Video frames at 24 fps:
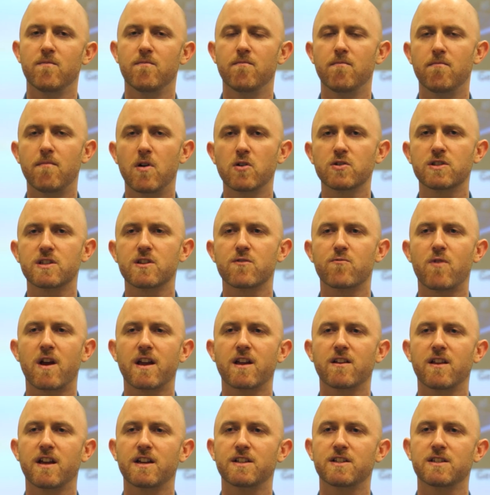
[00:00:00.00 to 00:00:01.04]
Most of the
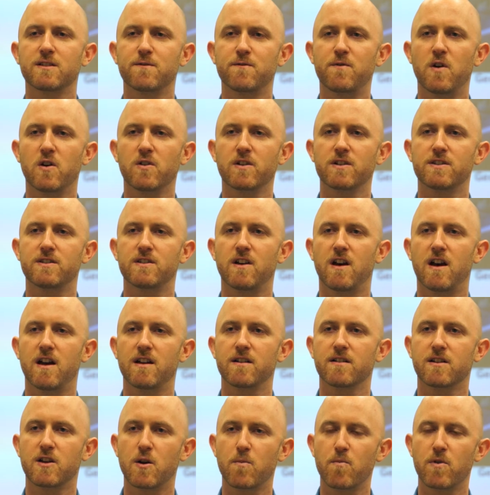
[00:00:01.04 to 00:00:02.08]
regulations focus
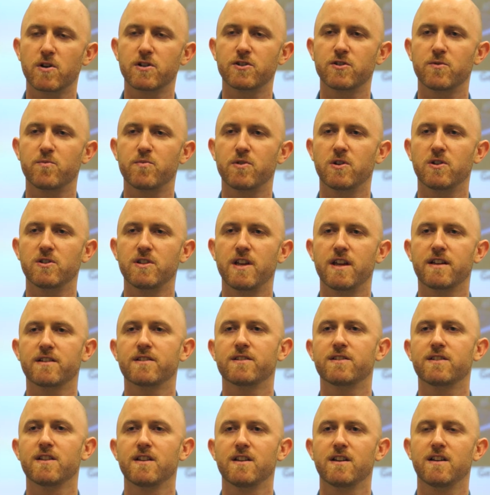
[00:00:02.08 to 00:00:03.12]
on commercial
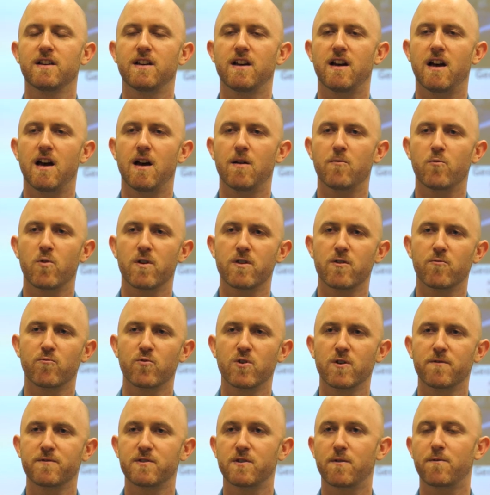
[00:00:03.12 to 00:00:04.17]
buildings where the
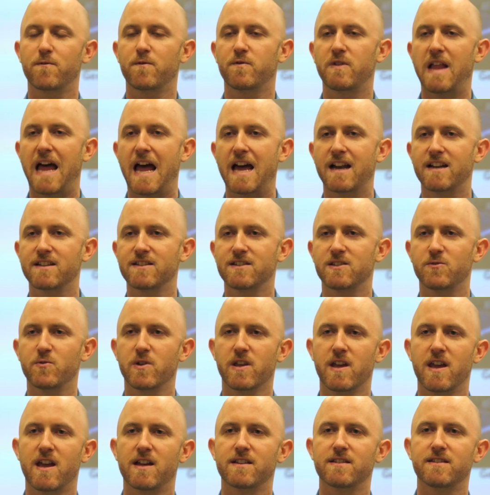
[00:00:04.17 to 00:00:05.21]
roofs are flat and so we
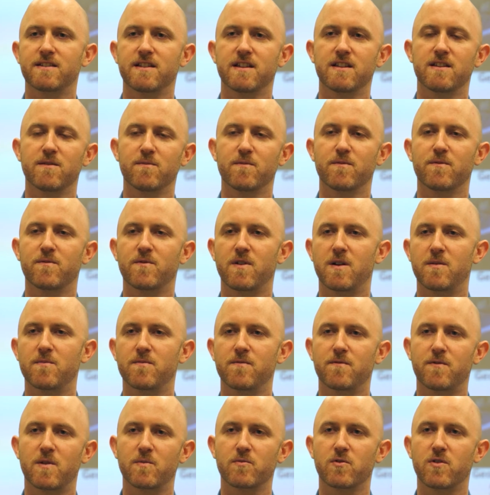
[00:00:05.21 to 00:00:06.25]
can't see them
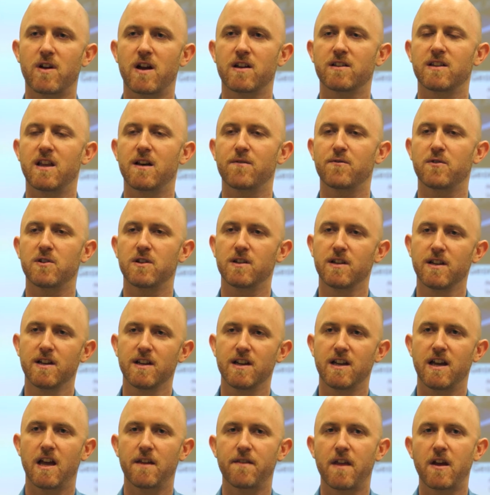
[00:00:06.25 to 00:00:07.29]
from ground level.
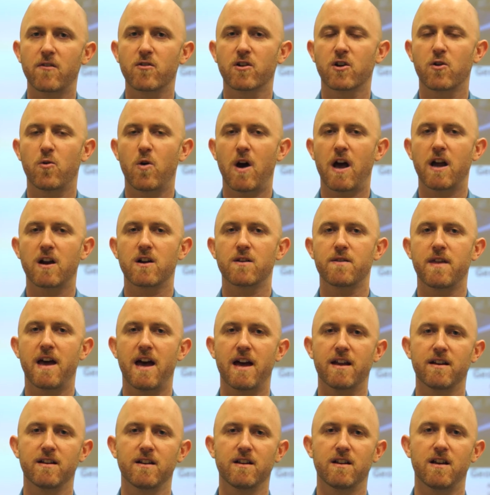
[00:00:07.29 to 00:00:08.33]
And they require
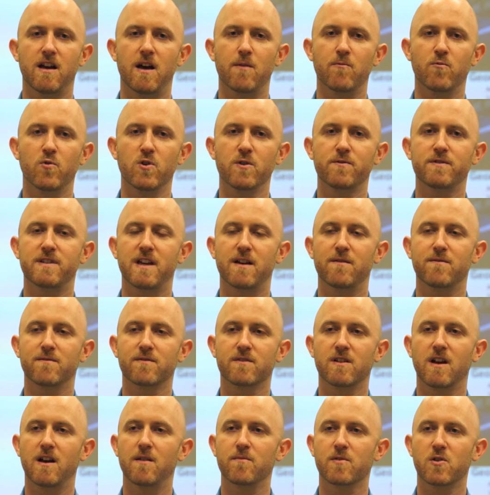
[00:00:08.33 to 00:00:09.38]
that roofs
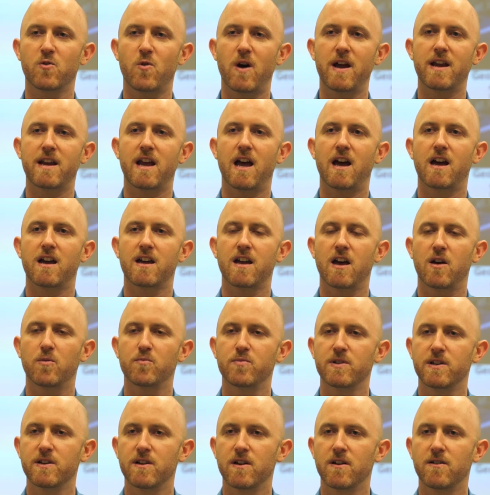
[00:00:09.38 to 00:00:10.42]
have quite high
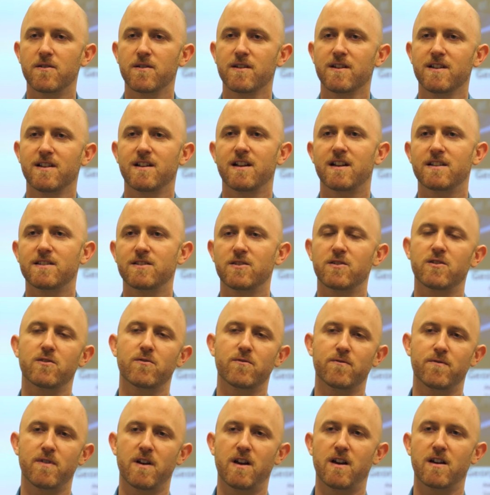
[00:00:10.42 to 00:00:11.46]
albedo, and so
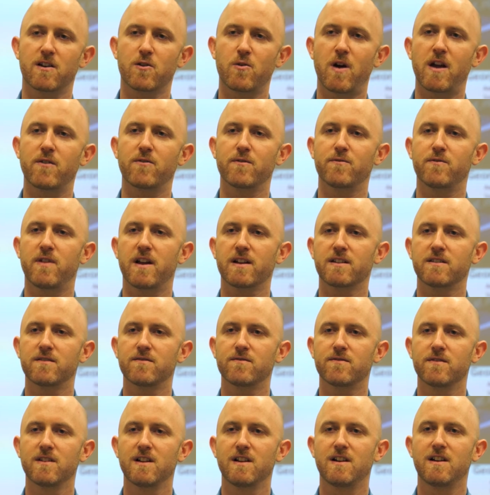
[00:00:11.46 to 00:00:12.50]
they're quite
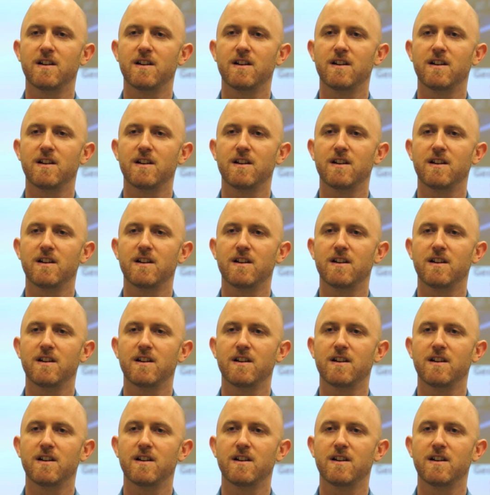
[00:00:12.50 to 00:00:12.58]
reflective.